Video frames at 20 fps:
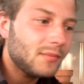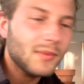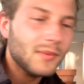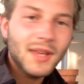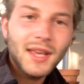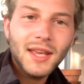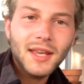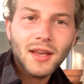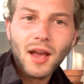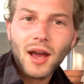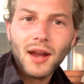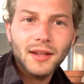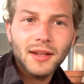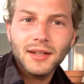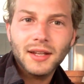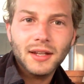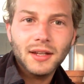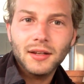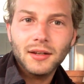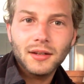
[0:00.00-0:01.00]
He kind of
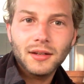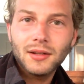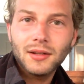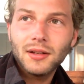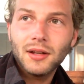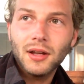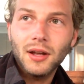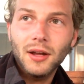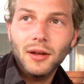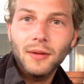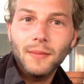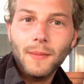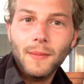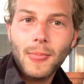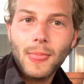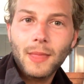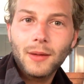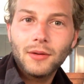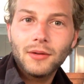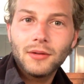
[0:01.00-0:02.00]
didn't, um,
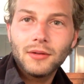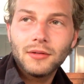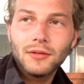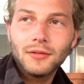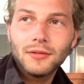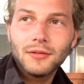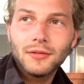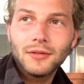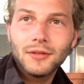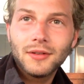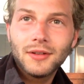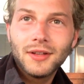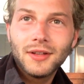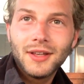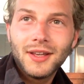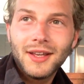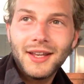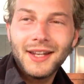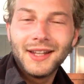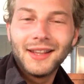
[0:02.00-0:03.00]

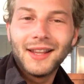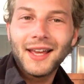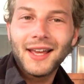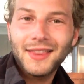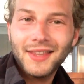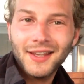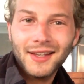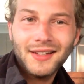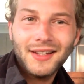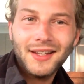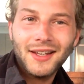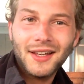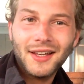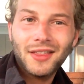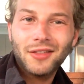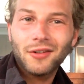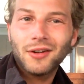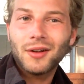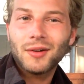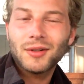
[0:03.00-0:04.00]
he didn't like the idea. He
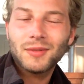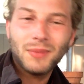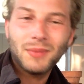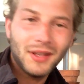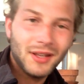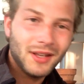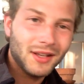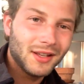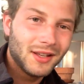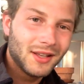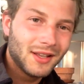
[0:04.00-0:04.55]
thought I was being,